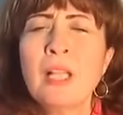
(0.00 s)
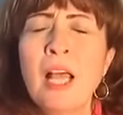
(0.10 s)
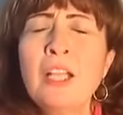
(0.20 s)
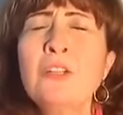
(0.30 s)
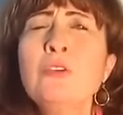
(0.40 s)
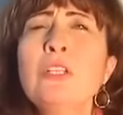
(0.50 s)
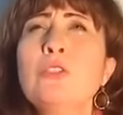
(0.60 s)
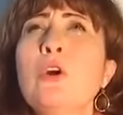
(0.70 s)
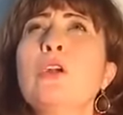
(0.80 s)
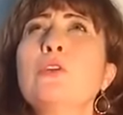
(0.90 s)
I know that
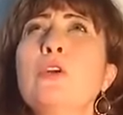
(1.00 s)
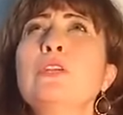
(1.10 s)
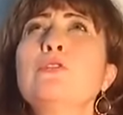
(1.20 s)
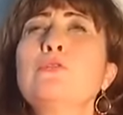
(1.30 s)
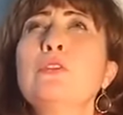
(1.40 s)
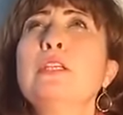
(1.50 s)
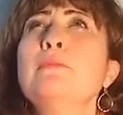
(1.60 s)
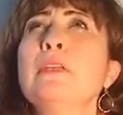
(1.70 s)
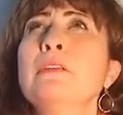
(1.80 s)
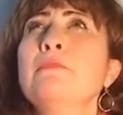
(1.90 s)
you are going to feed
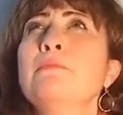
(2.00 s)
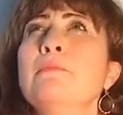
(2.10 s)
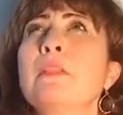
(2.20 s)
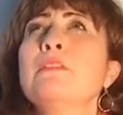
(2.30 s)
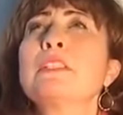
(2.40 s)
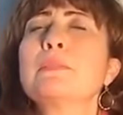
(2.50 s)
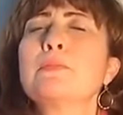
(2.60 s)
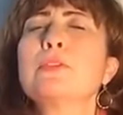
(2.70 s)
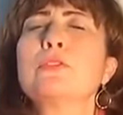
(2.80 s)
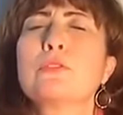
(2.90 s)
me with
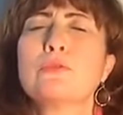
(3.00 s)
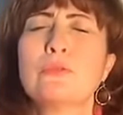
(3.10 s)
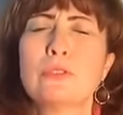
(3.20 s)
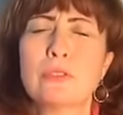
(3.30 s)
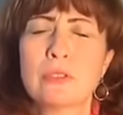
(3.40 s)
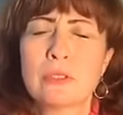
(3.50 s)
spiritual food.